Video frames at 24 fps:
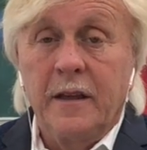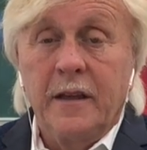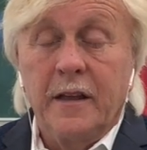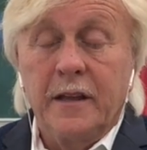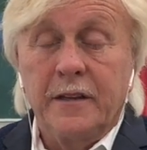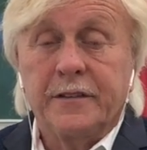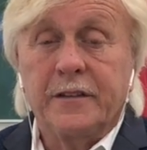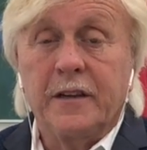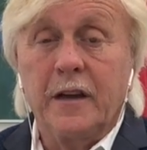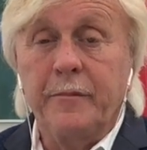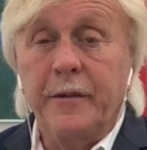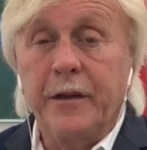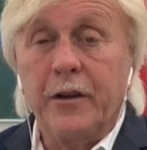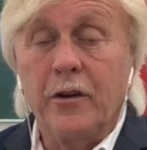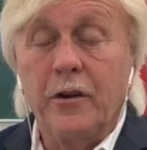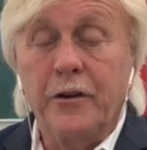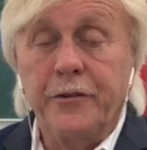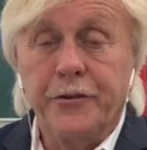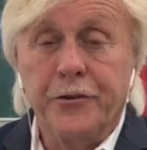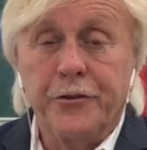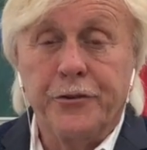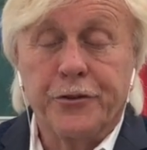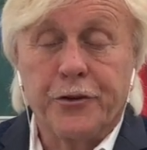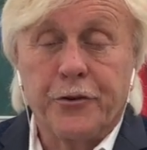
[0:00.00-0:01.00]
It's coming on
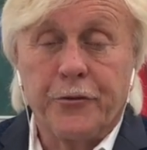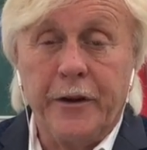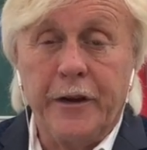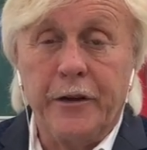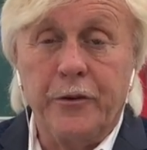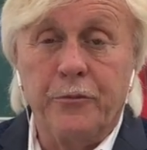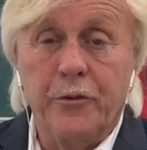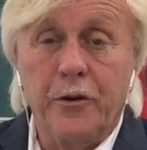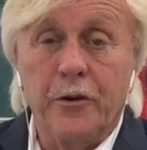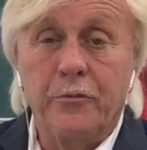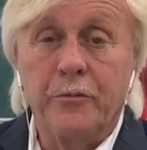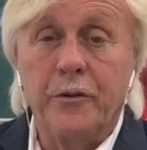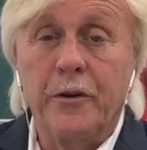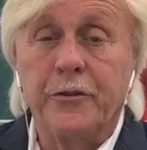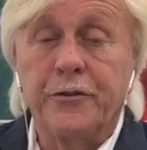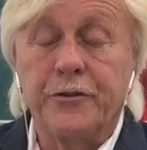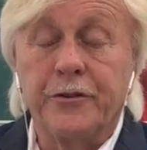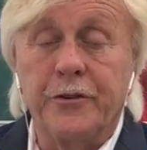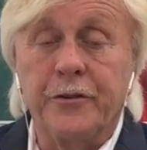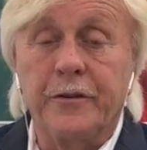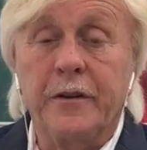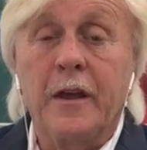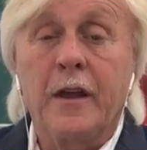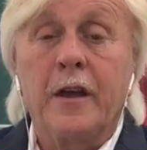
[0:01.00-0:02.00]
your screen real, real
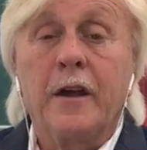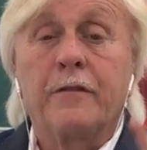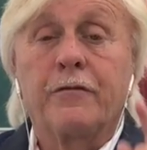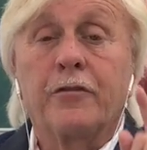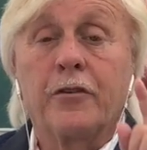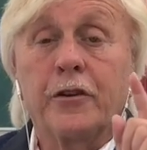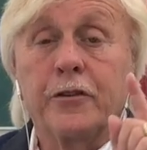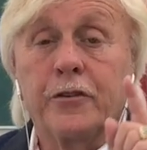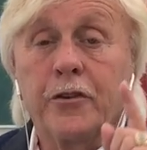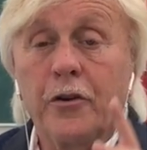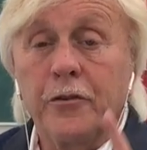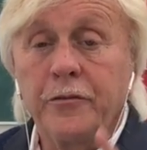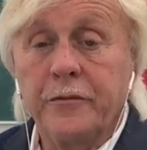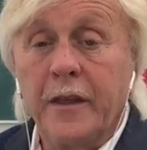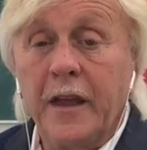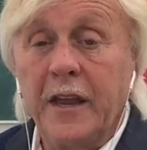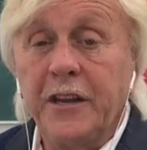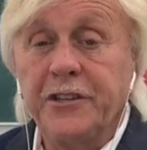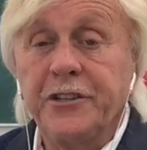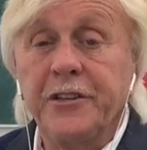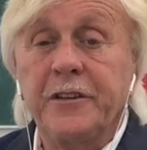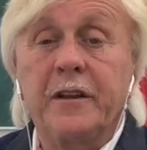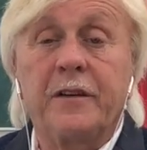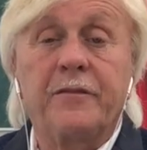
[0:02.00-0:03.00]
soon for a
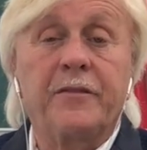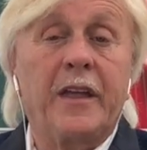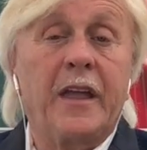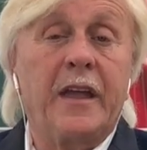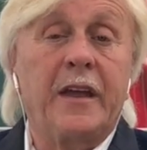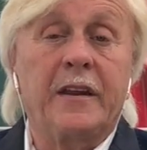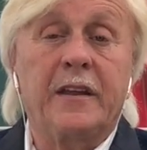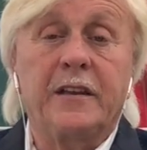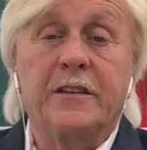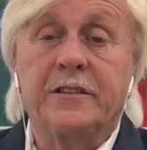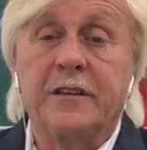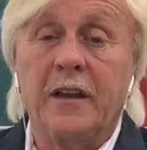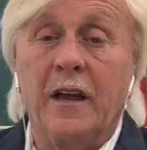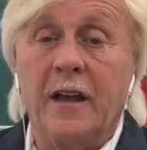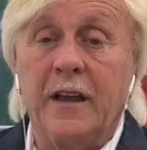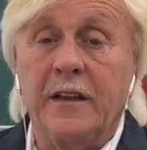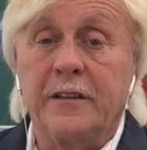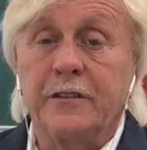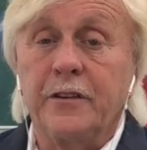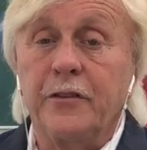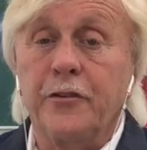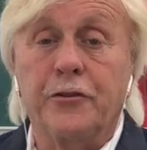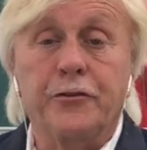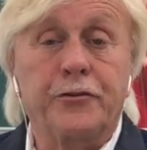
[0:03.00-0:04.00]
donation of any
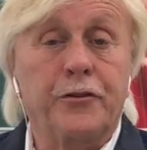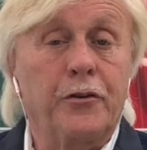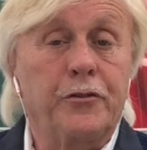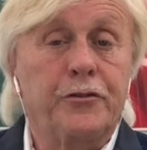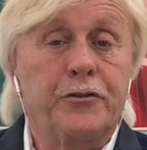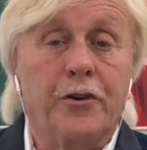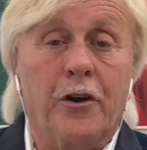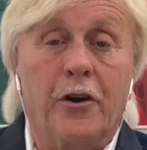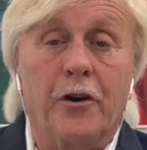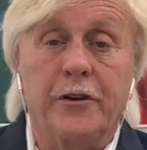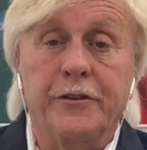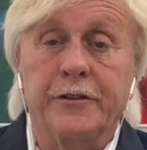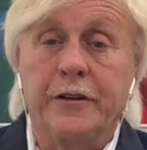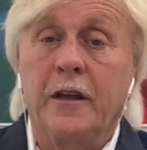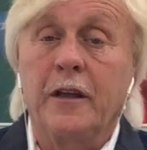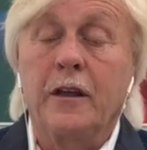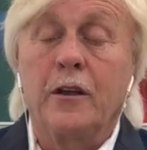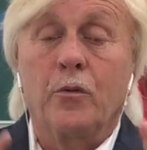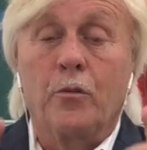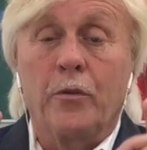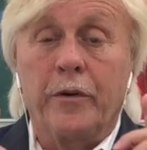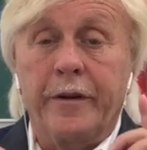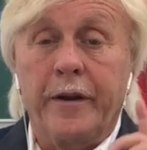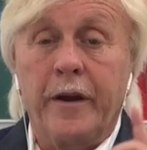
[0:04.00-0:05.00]
size. There's no charge.
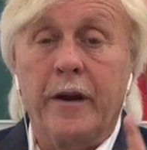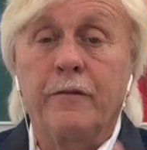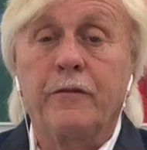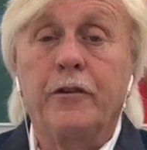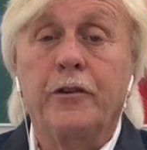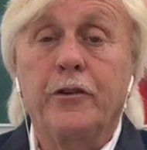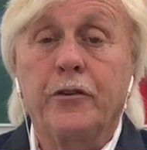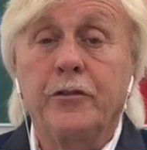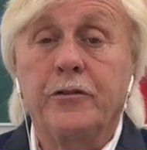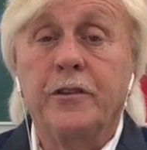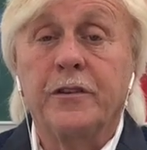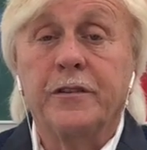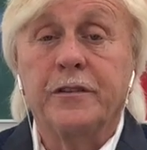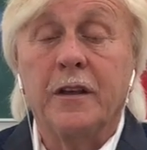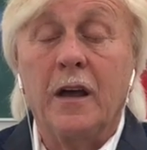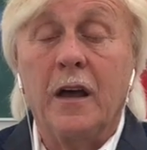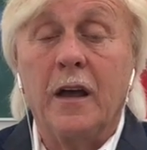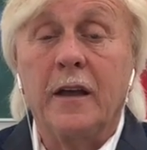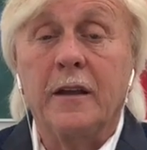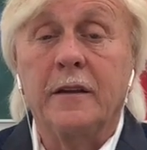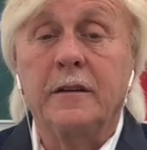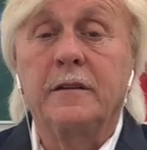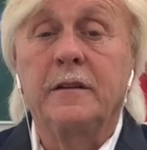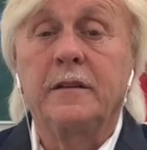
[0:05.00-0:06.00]
Whatever you
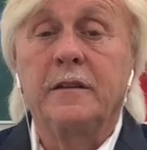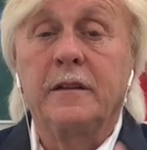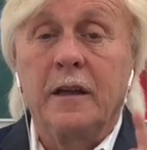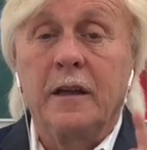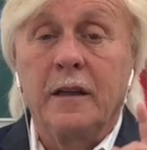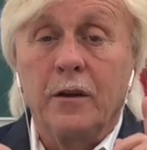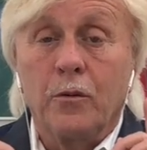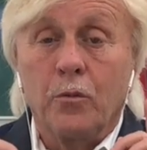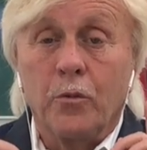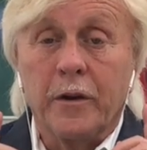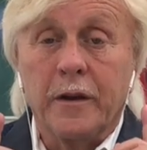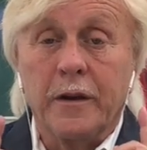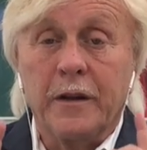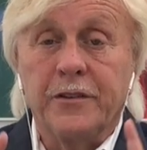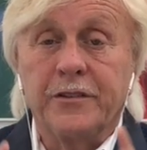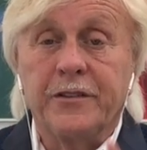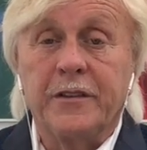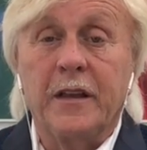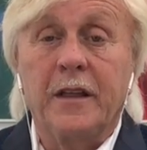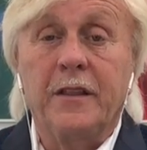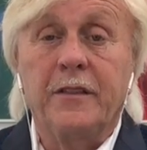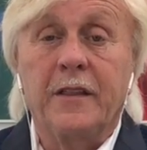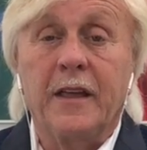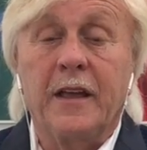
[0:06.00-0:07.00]
decide, we're going to
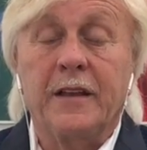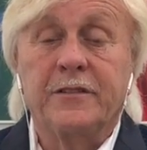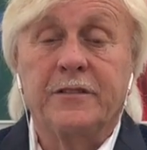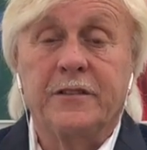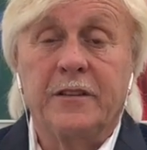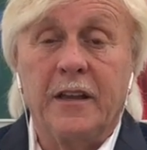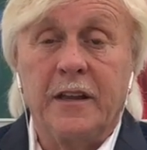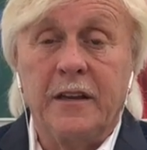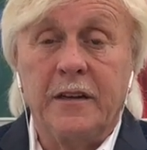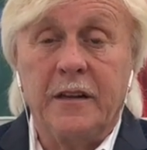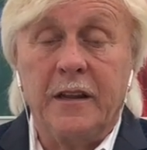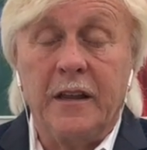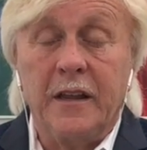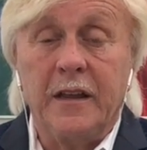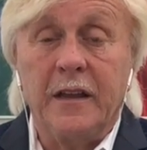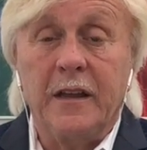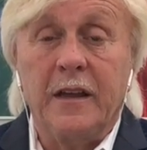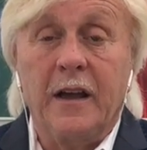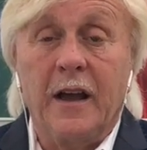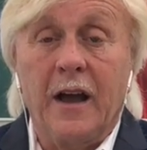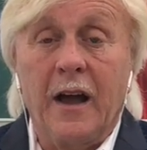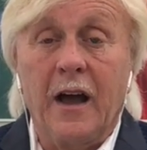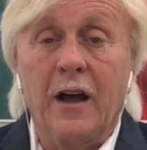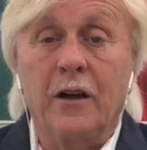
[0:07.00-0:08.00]
send that CD
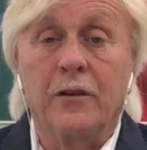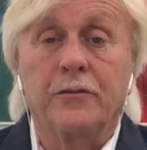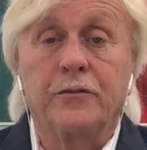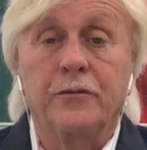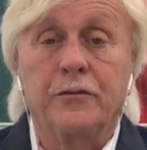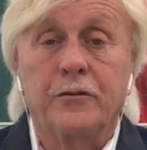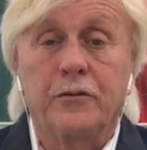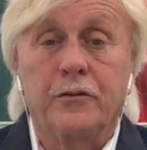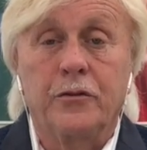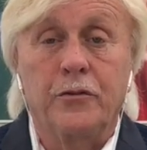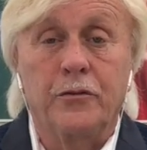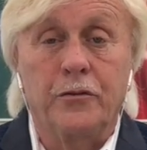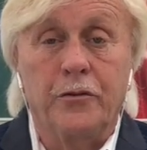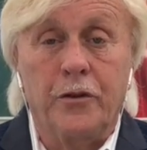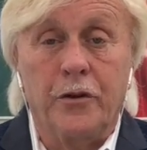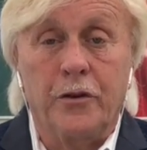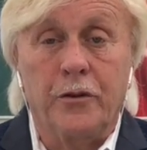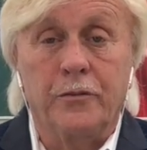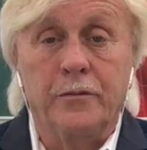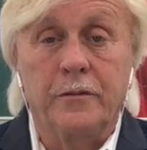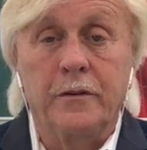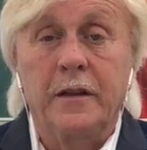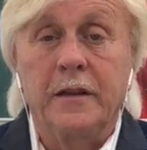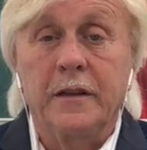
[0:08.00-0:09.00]
out to
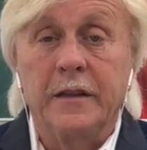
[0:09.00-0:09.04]
you.